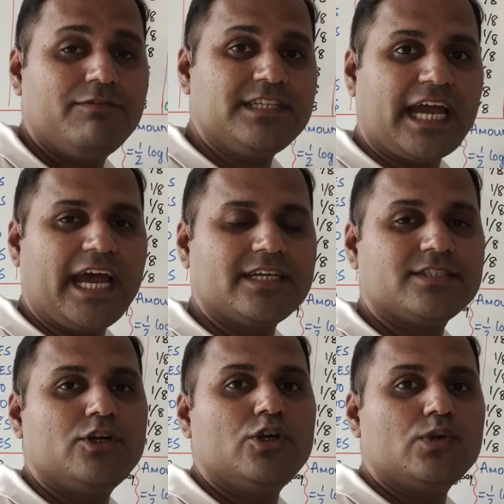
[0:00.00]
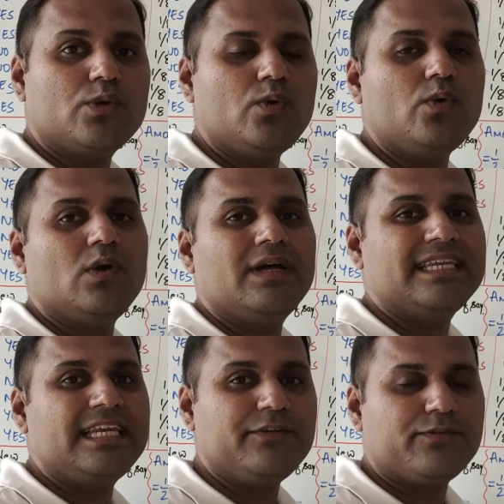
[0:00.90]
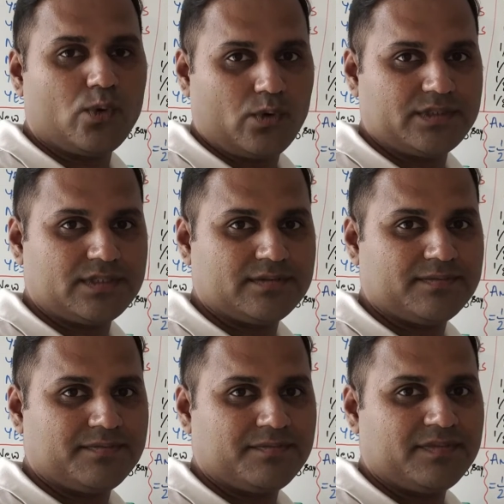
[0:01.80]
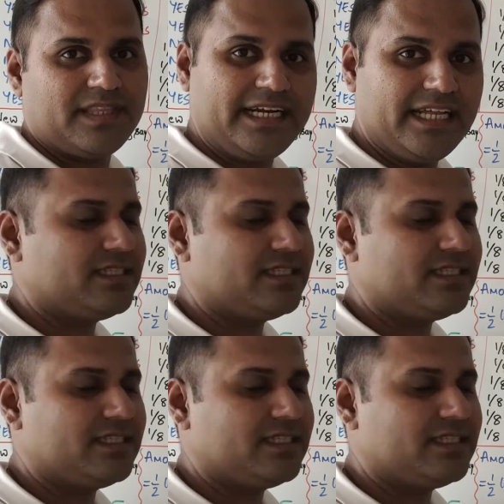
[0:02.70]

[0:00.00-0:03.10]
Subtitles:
which has 2 leaf nodes, that